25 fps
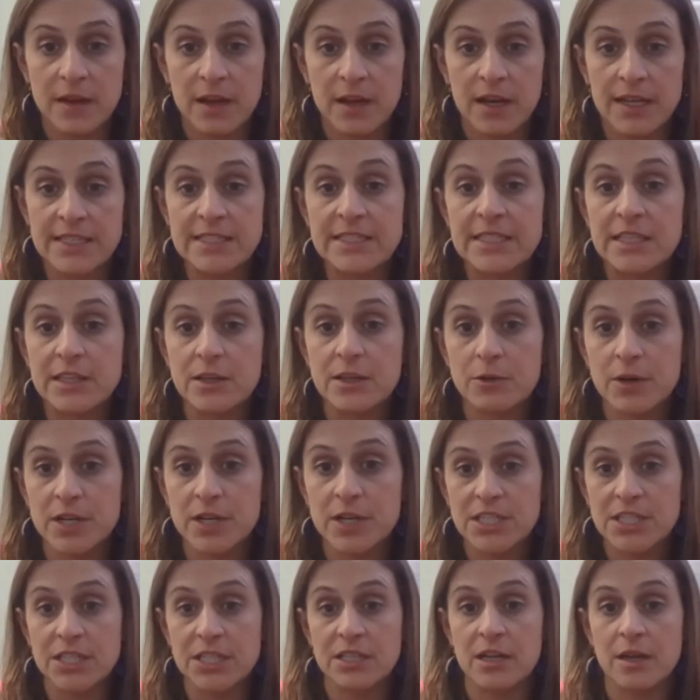I see the
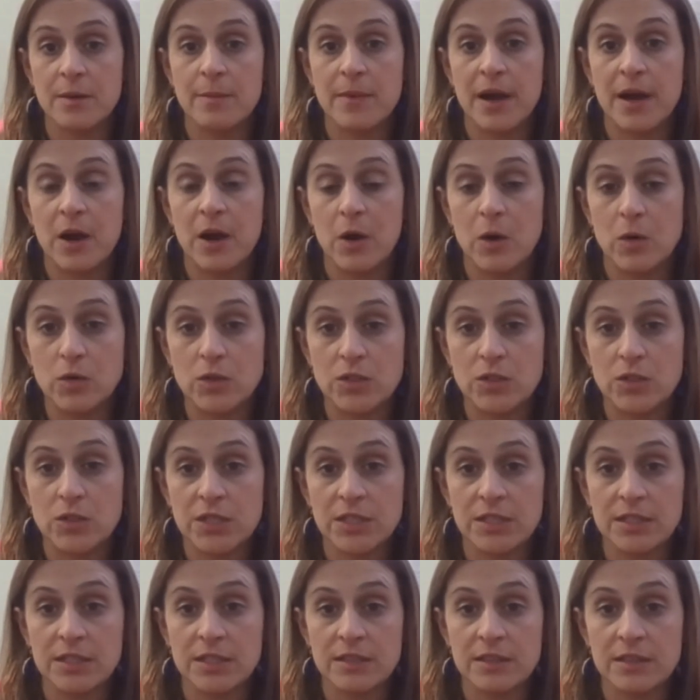question about
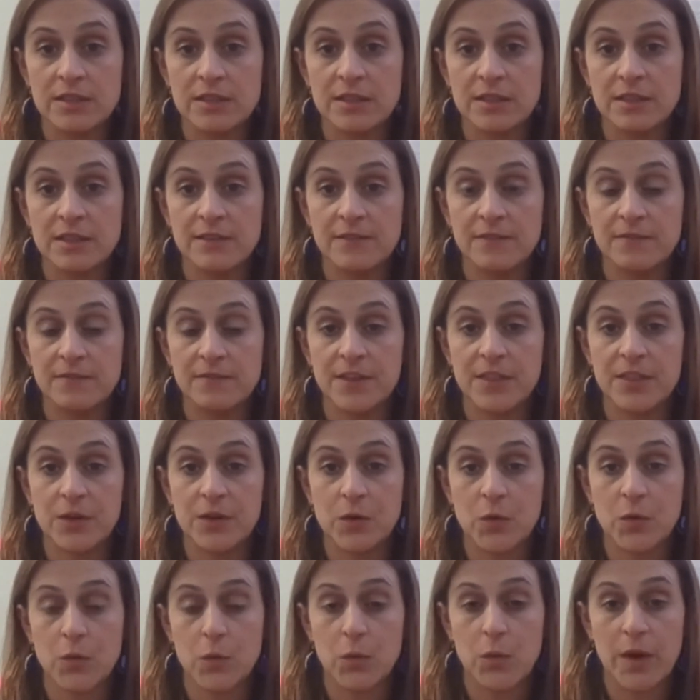the
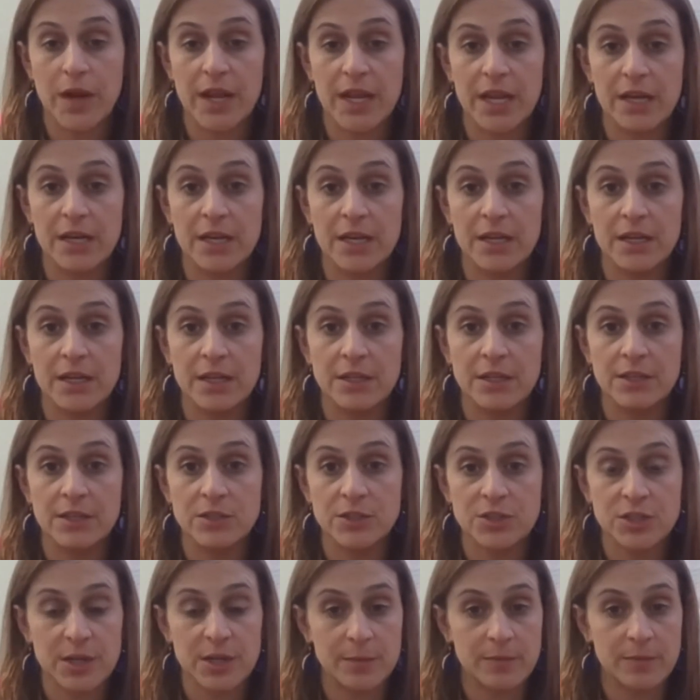5th grade
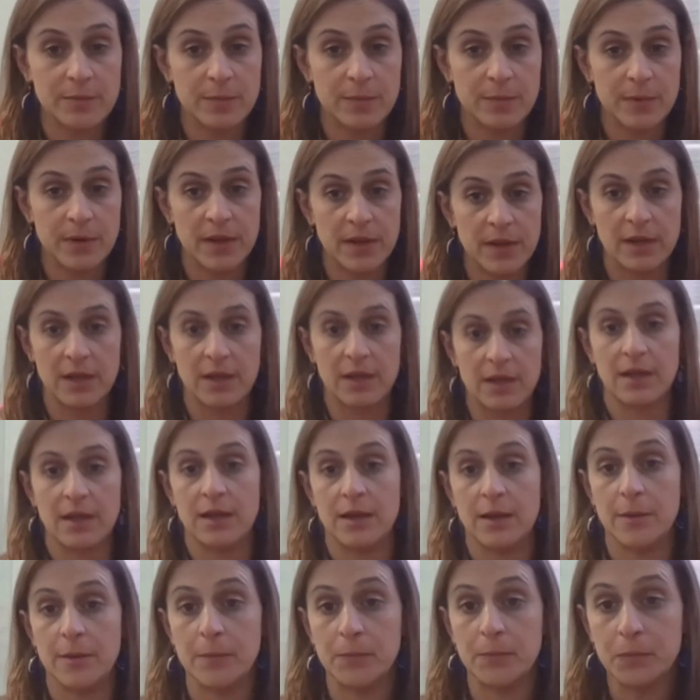trip
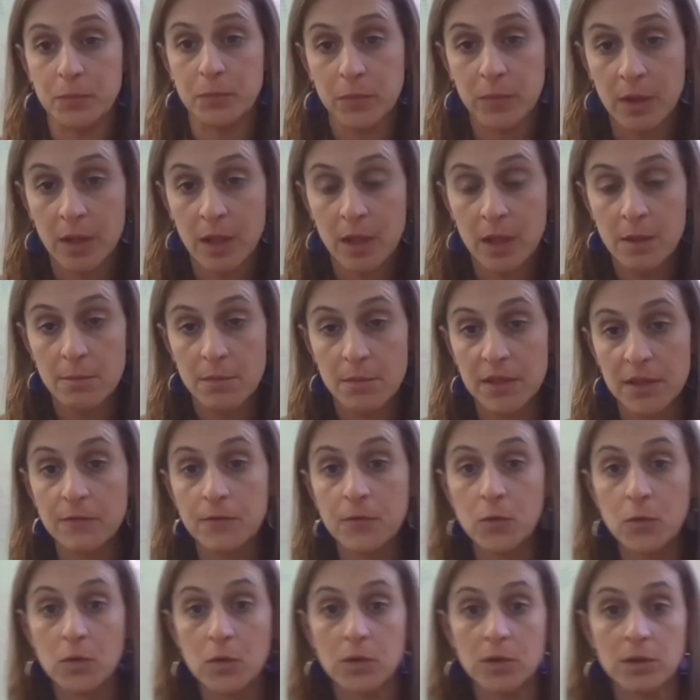
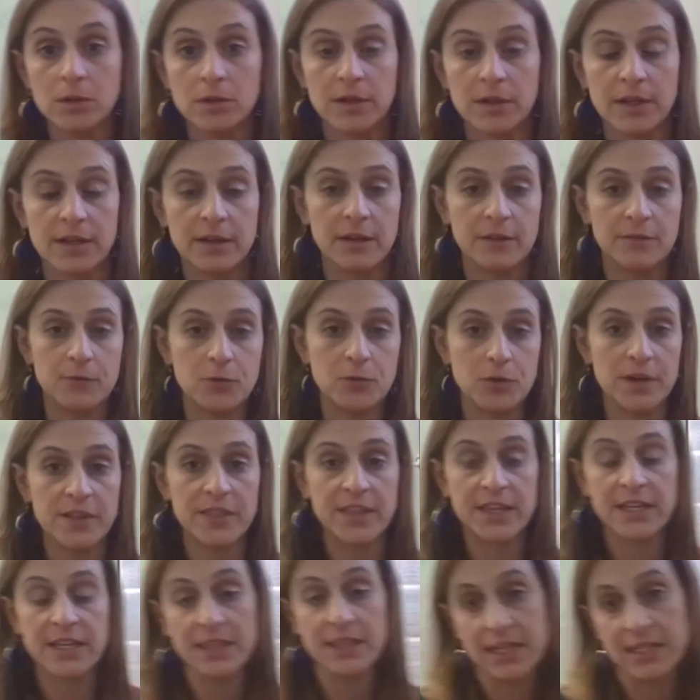being full. I
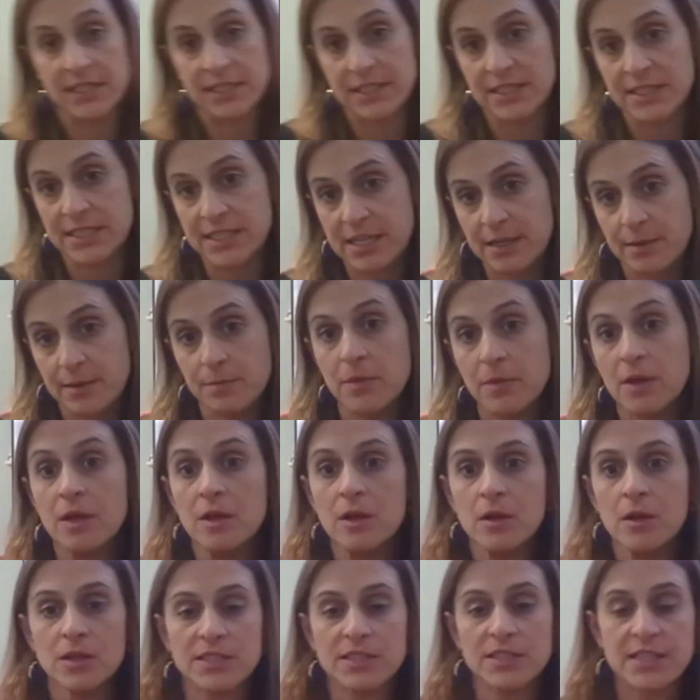think that's Tim.
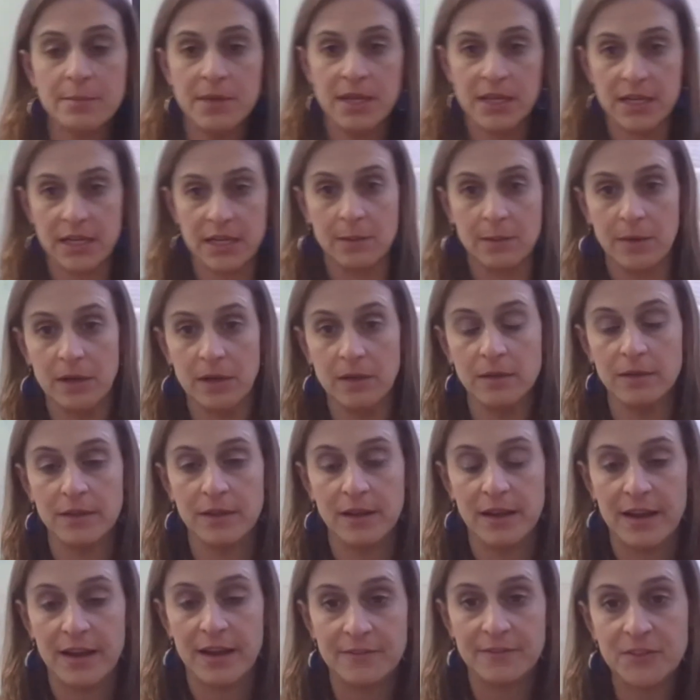Send me an
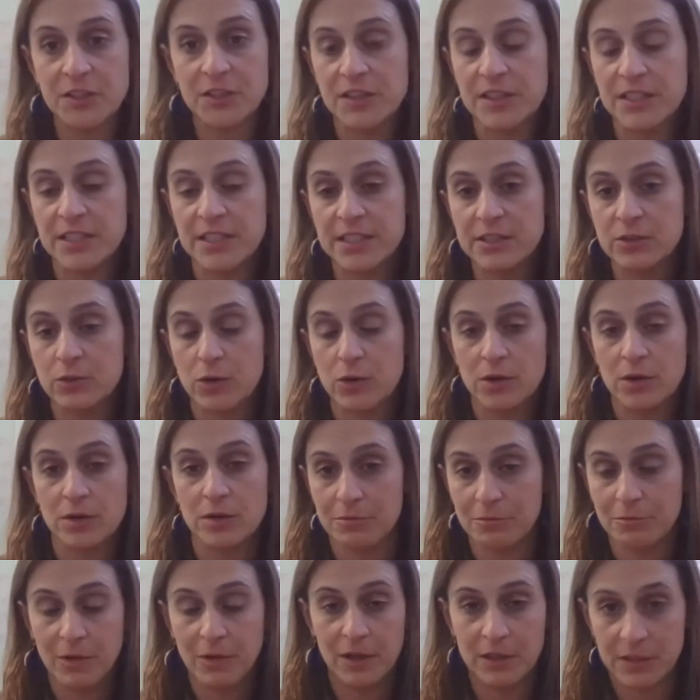email after this
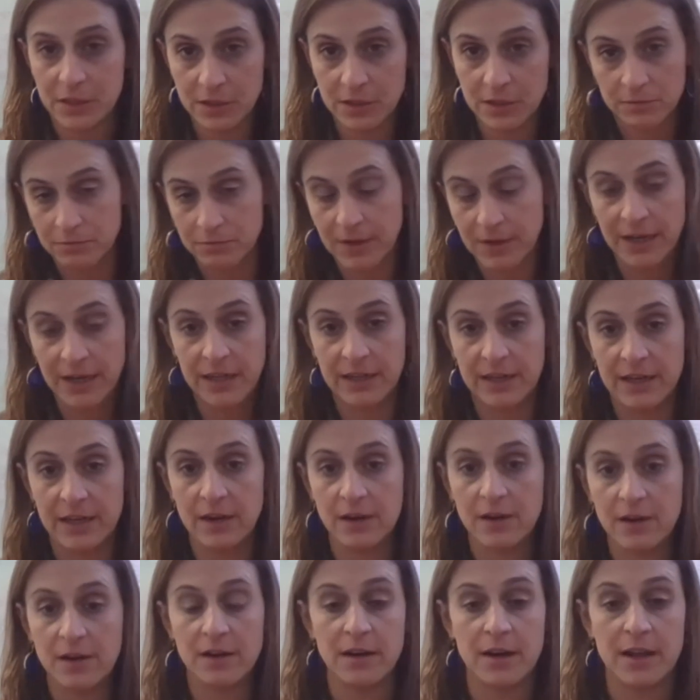or while you're right
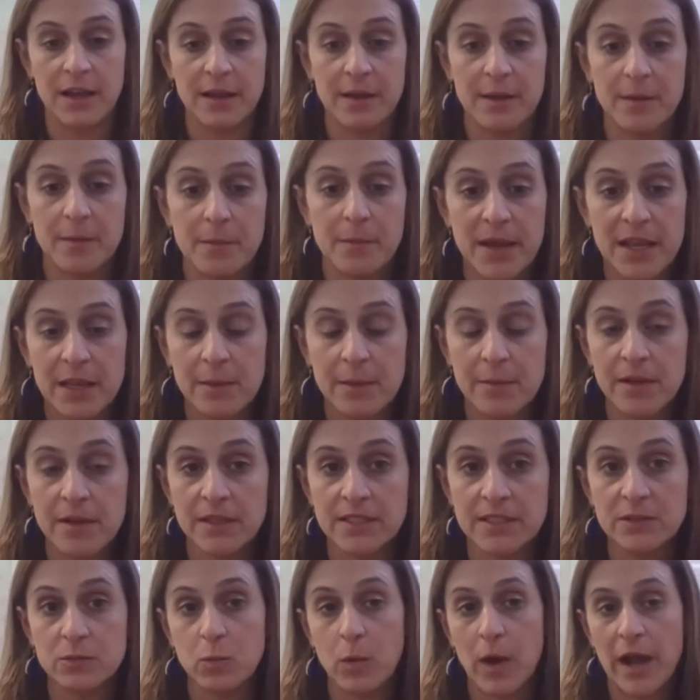here. My
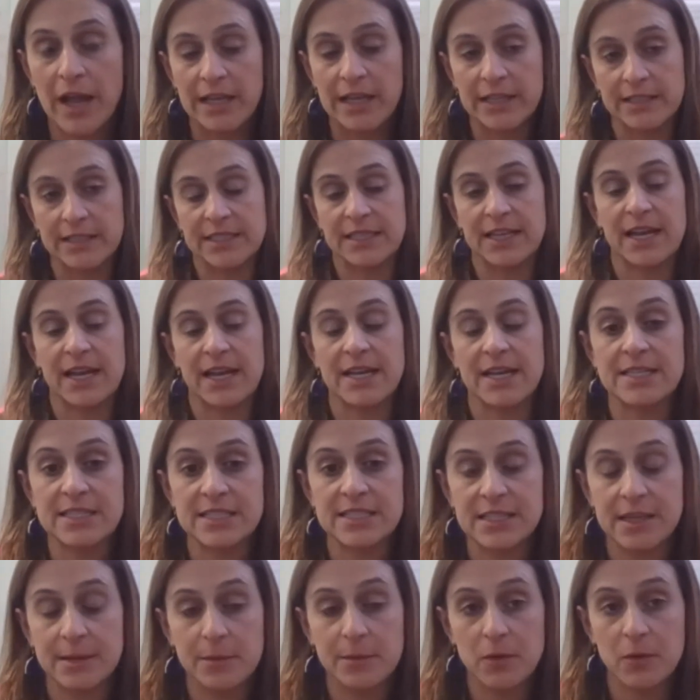email is wildeys,
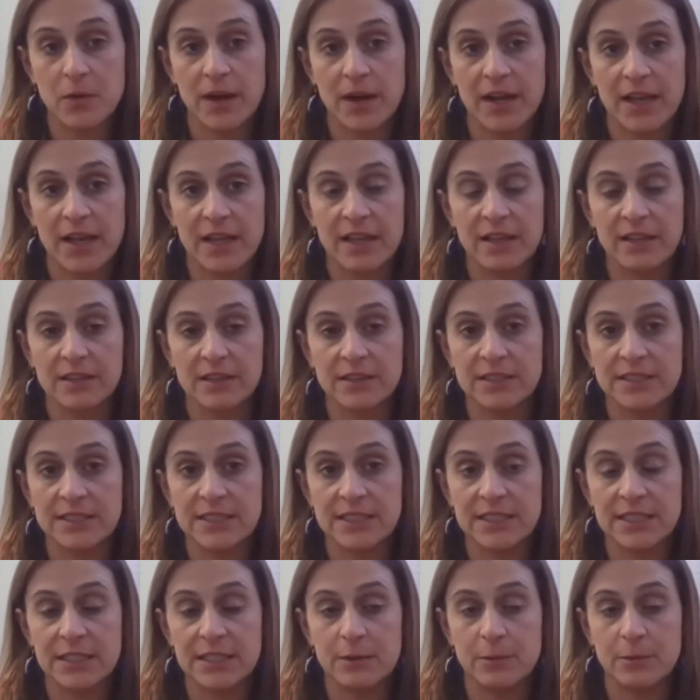
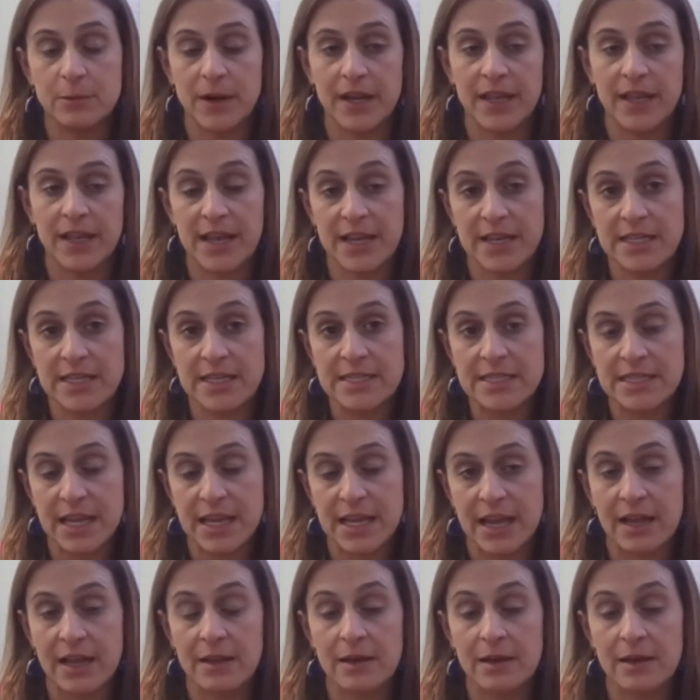WILDEYS